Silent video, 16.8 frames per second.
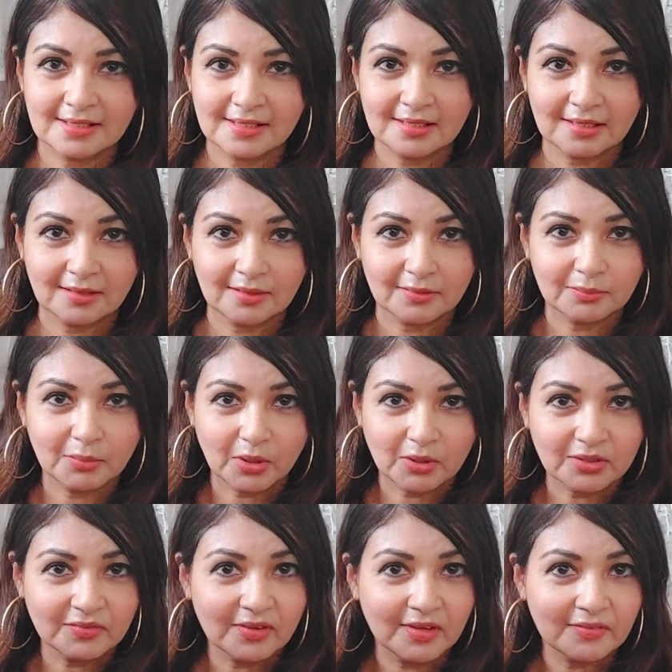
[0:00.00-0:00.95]
is a
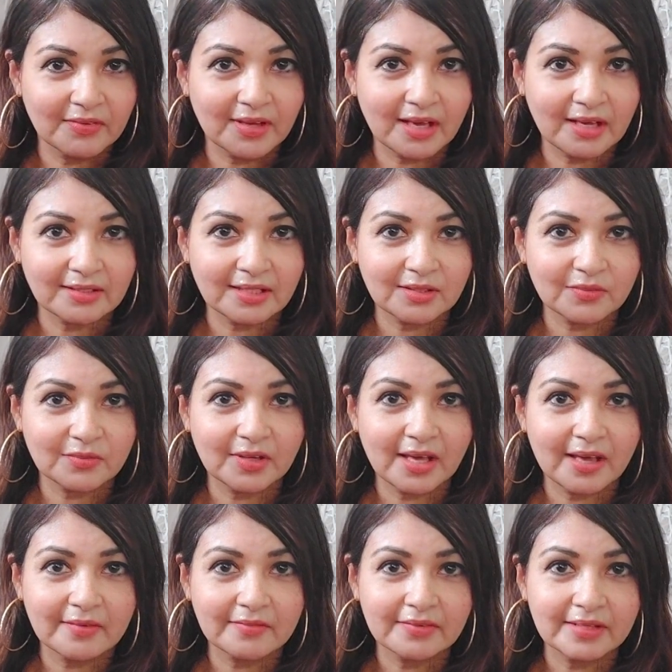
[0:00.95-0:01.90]
body wave hair that
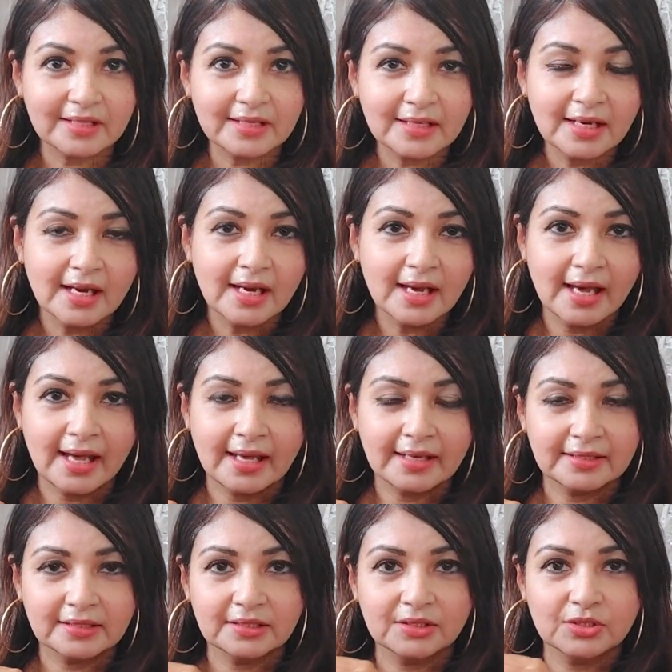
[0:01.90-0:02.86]
we have here,
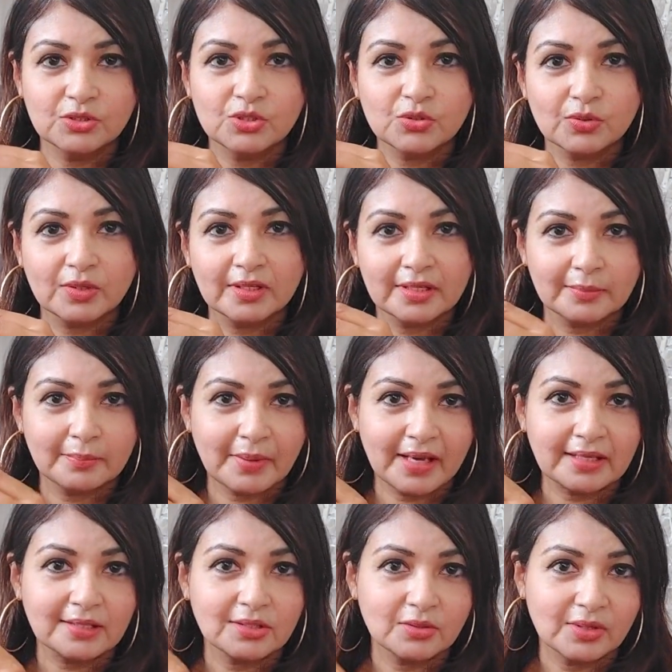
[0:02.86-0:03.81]
and usually in a
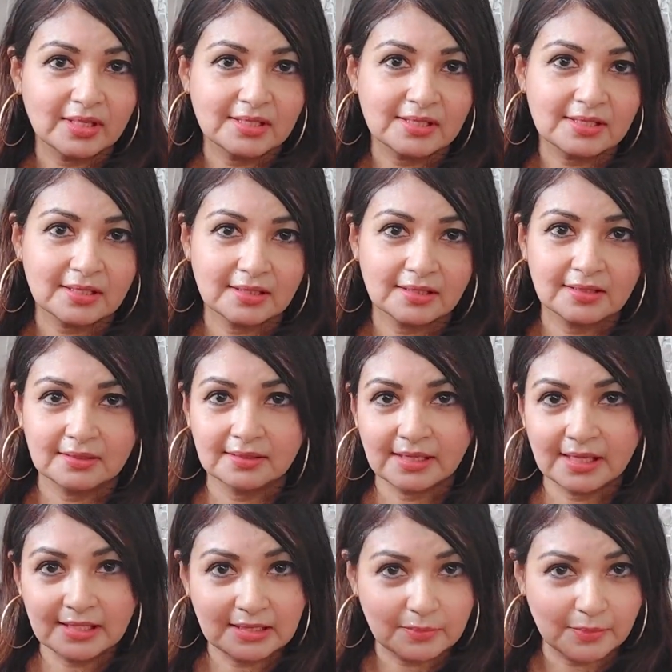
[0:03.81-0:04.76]
pack you get
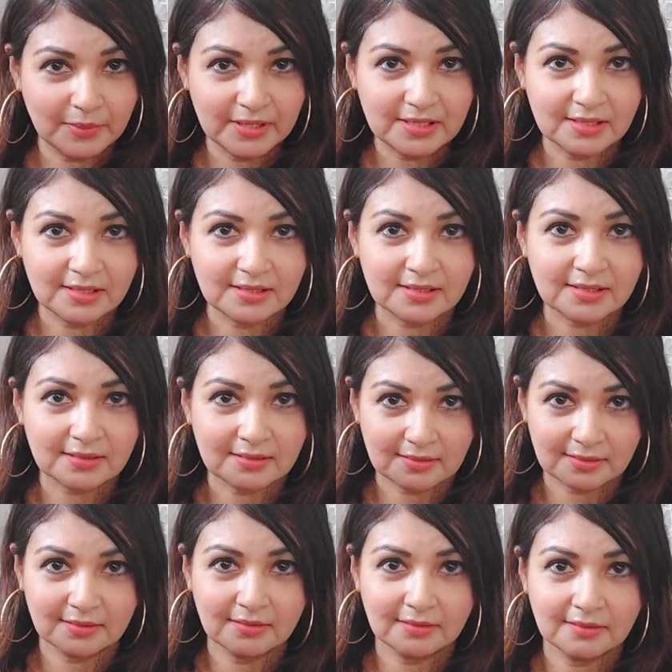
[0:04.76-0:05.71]
8 pieces
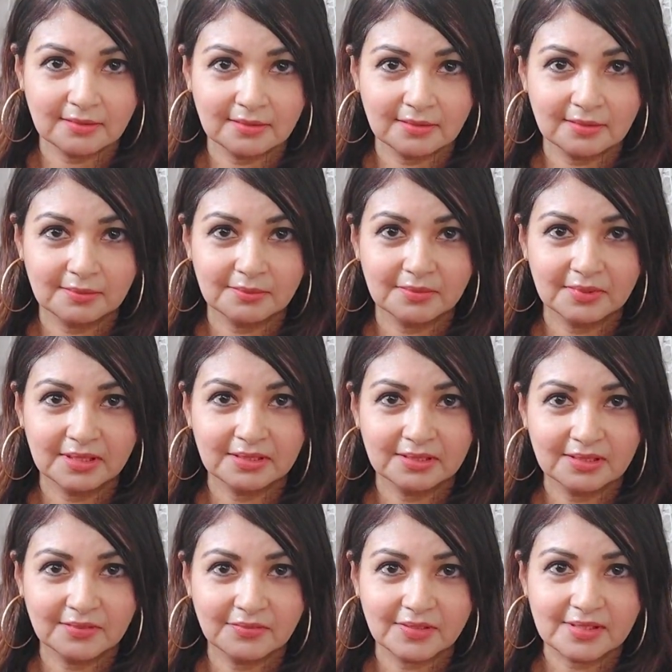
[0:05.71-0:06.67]

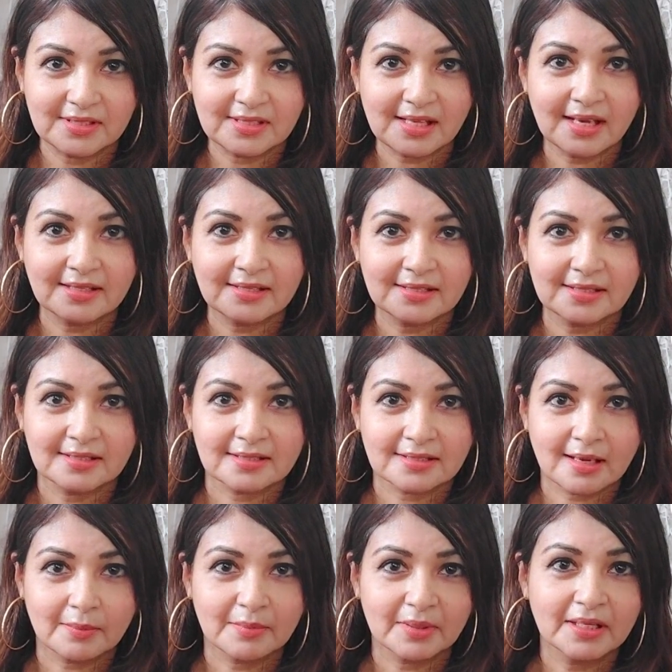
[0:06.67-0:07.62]
in different
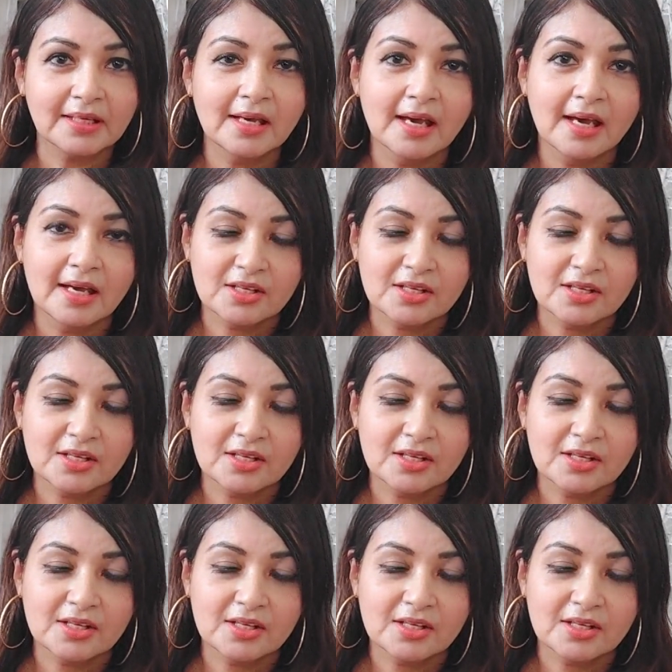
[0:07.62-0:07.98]
sizes coming.